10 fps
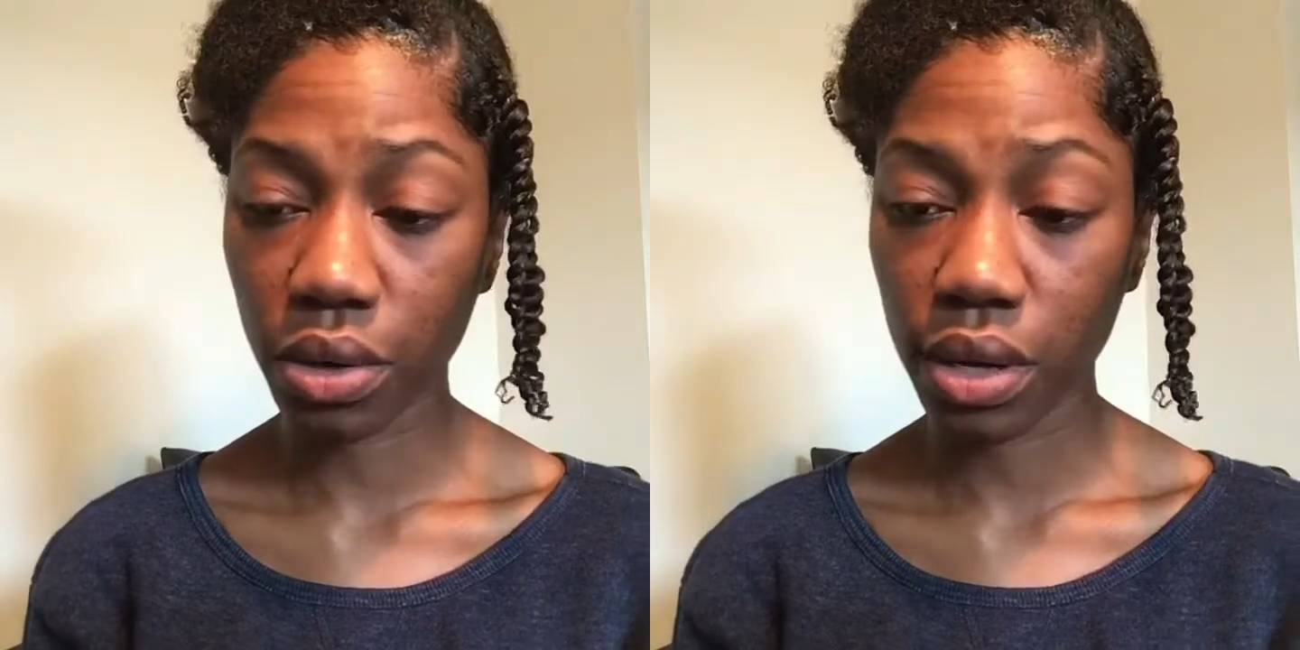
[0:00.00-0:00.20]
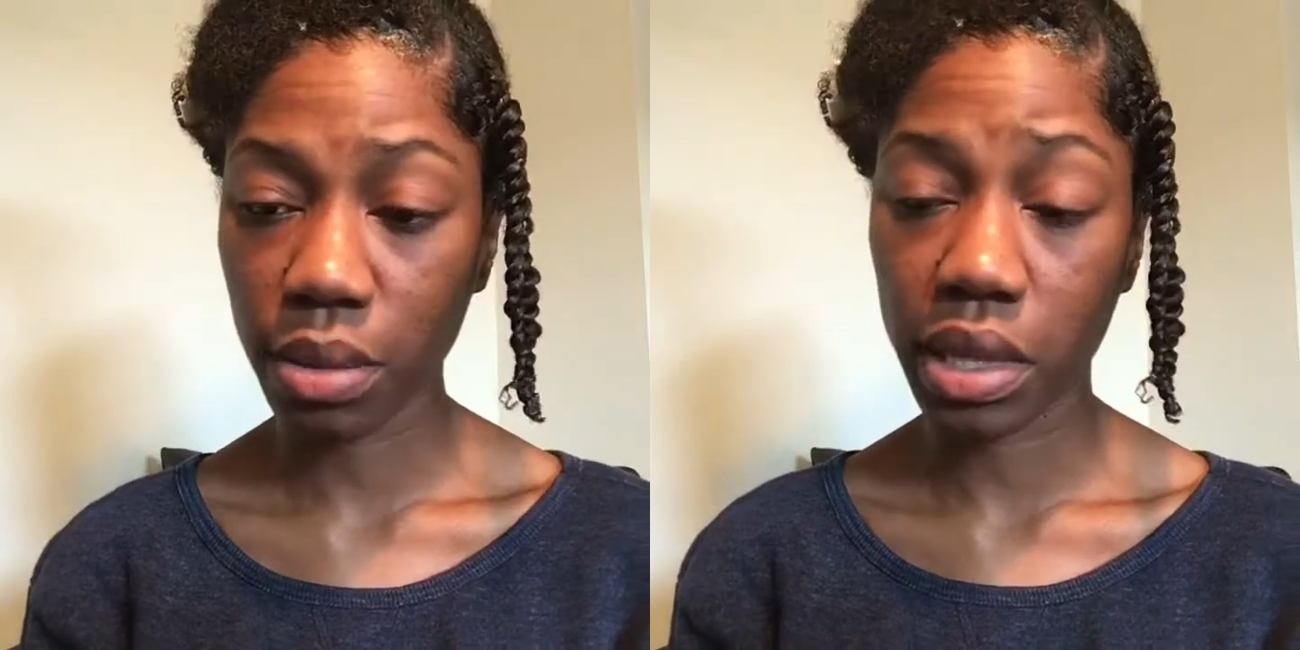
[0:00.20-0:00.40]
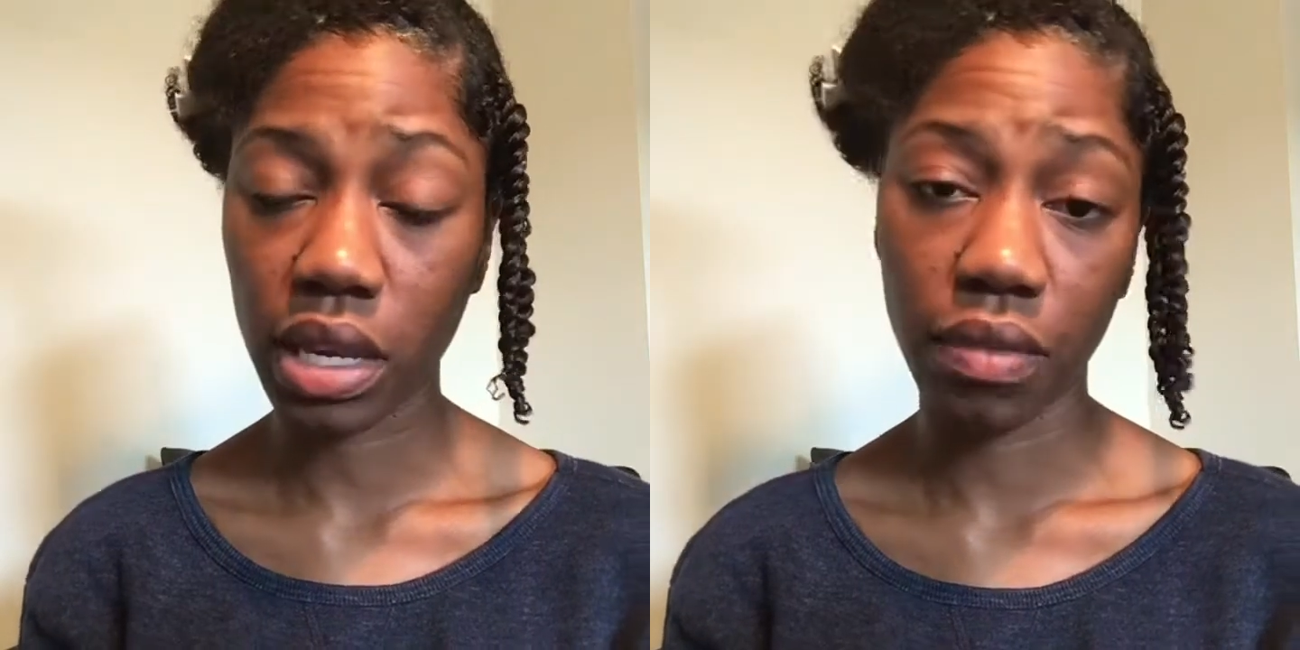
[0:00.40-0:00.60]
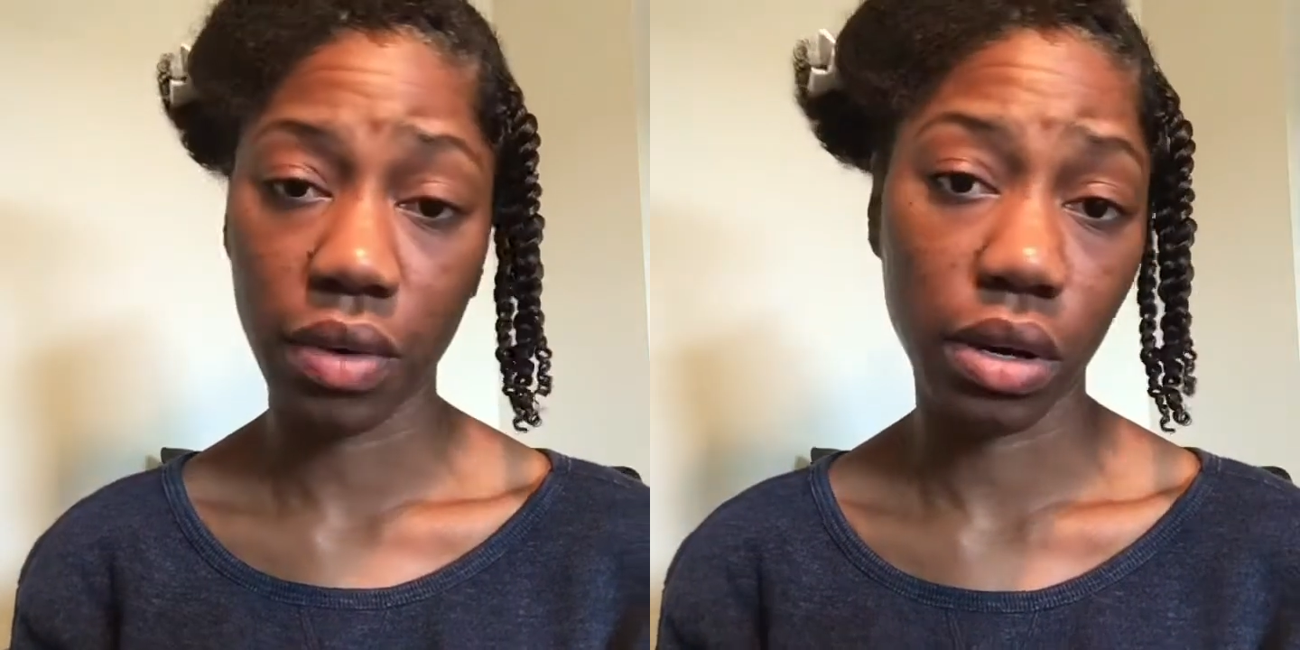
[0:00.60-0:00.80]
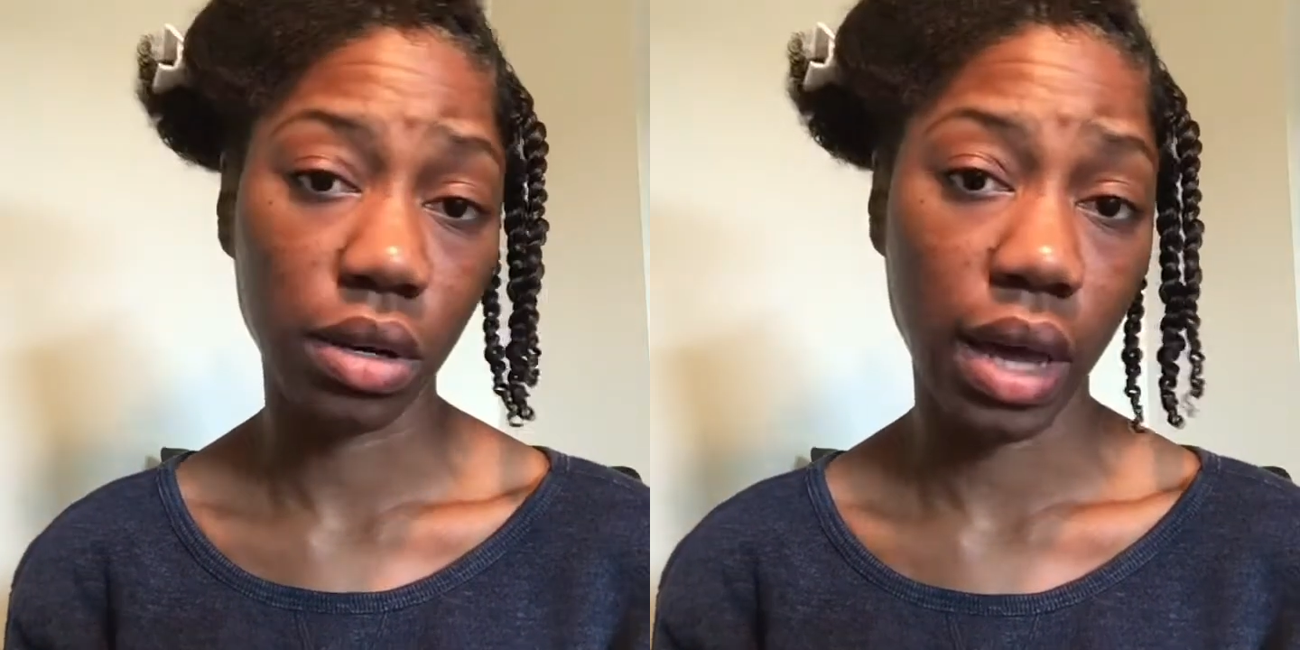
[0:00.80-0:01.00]
Cream and the Deva
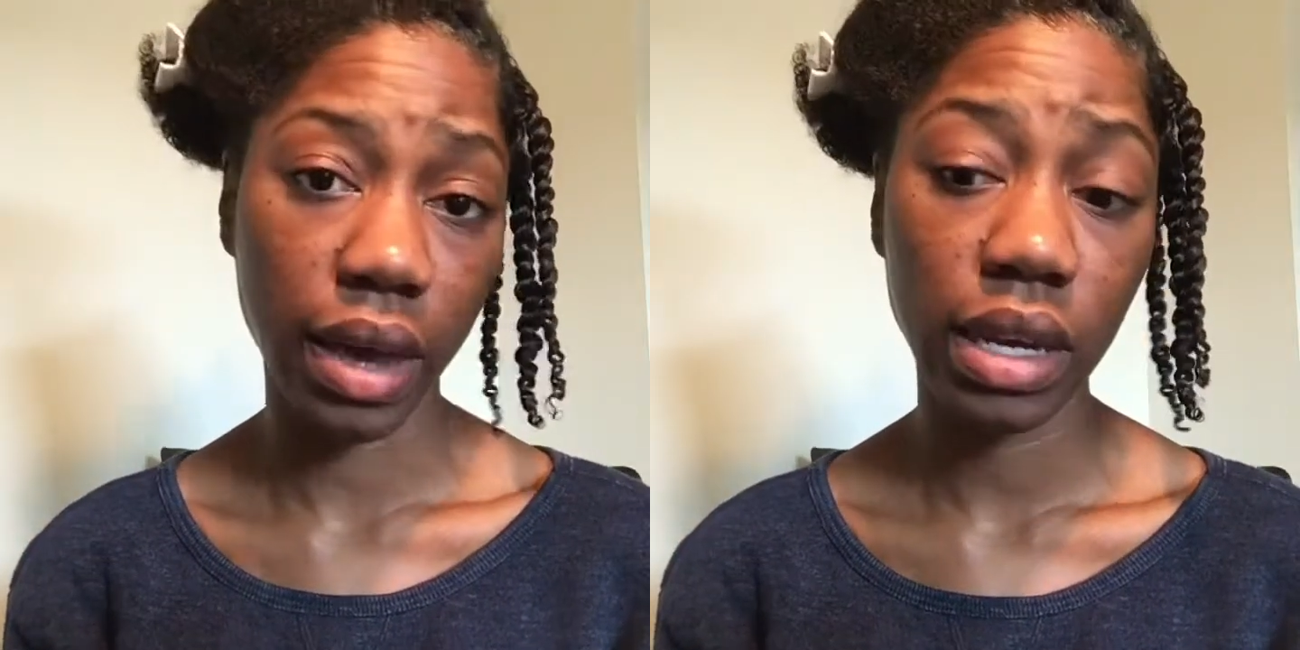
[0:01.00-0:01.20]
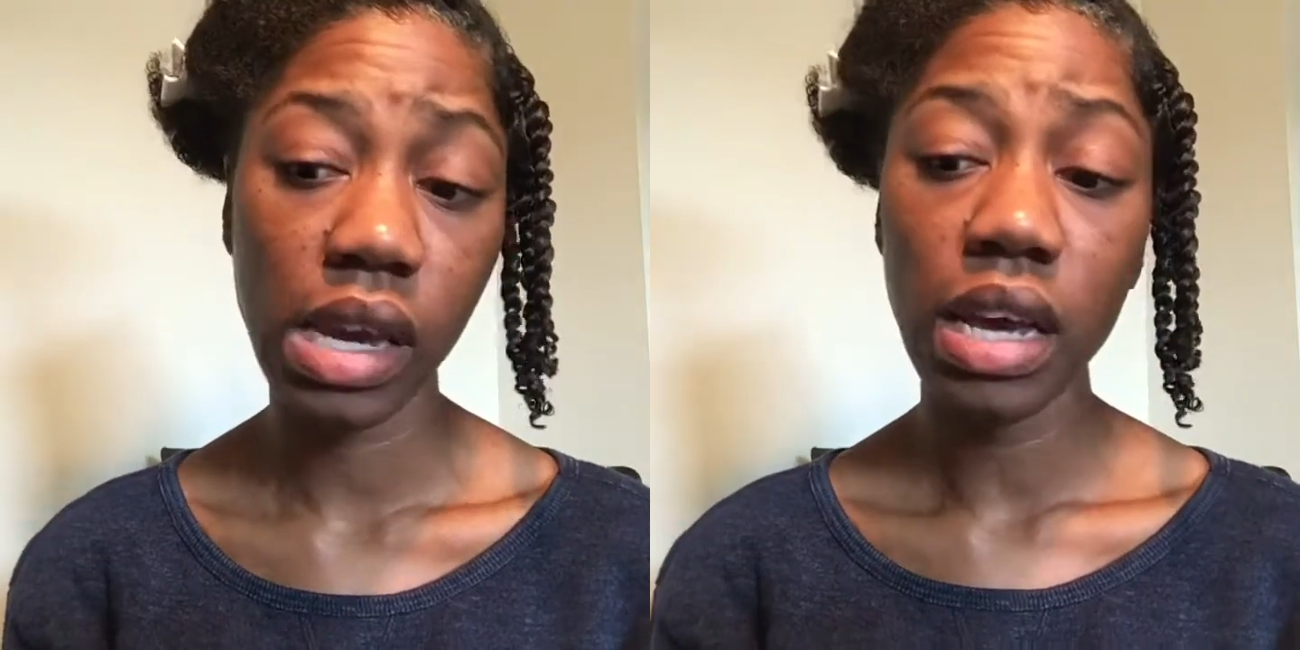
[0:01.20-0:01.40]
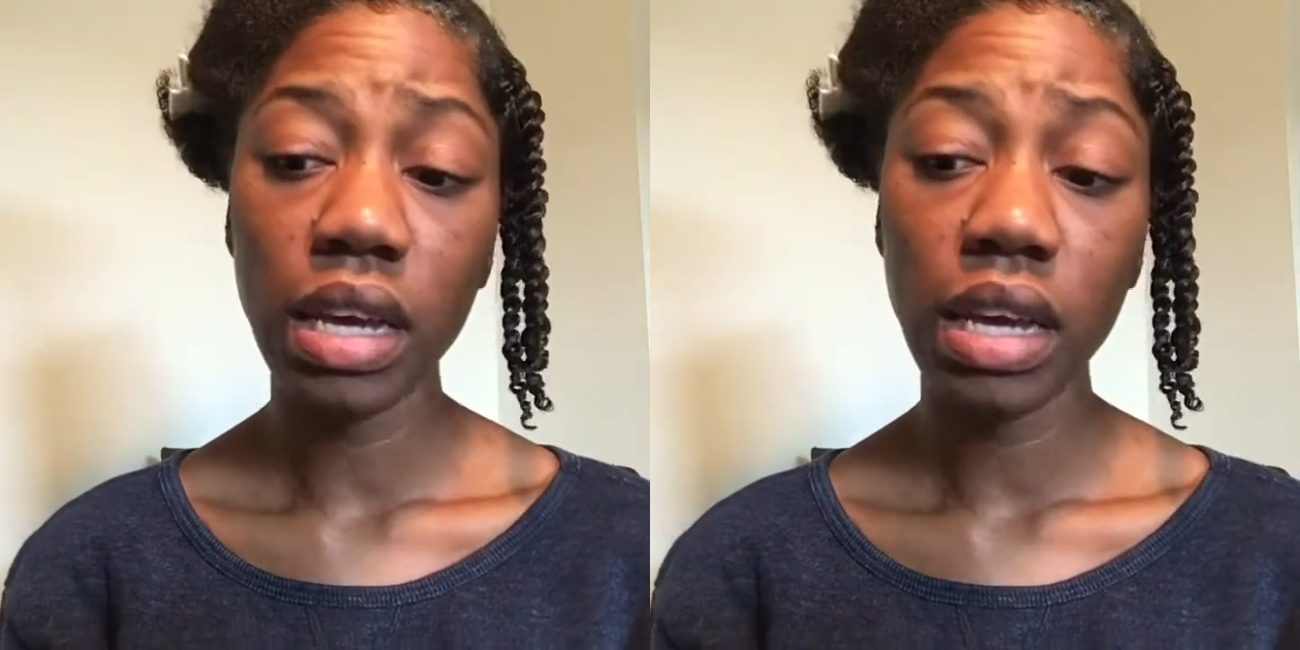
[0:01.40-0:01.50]
Curl Light